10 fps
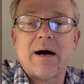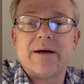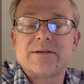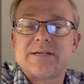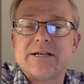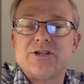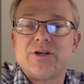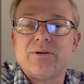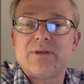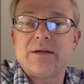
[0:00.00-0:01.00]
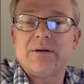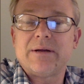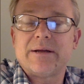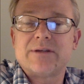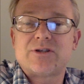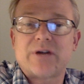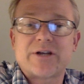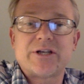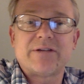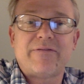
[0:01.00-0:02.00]
send you the
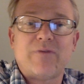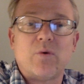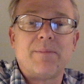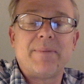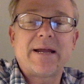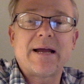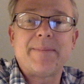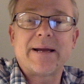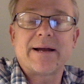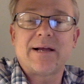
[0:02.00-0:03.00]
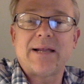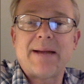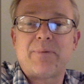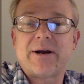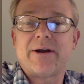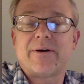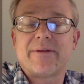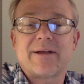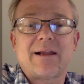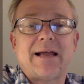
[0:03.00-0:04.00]
instructions for becoming a collaborator on the
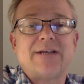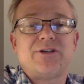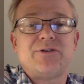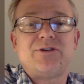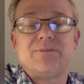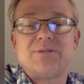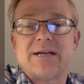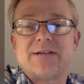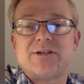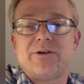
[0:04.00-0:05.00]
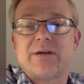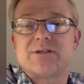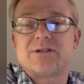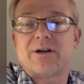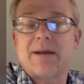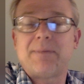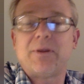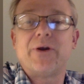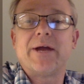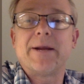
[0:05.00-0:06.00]
class YouTube site, so you can start
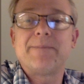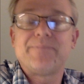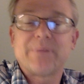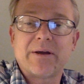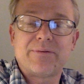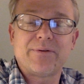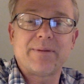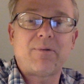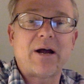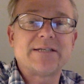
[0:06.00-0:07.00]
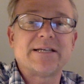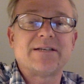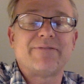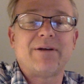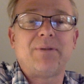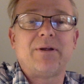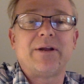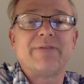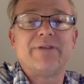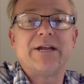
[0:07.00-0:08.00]
go through the process of uploading
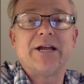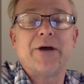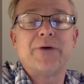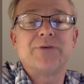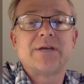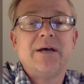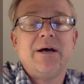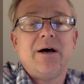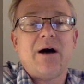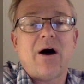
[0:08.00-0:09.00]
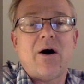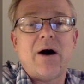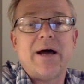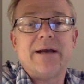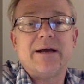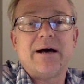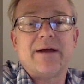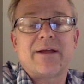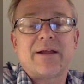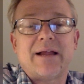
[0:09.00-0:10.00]
videos on the
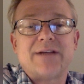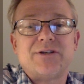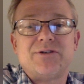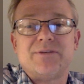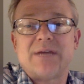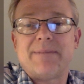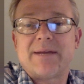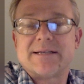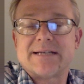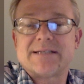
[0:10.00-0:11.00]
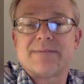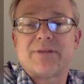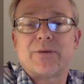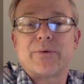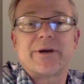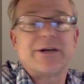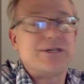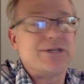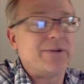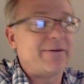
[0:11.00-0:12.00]
class YouTube site, because that's something we're going to
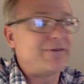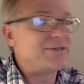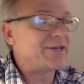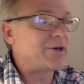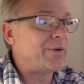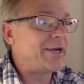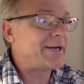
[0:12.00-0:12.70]
do every single week.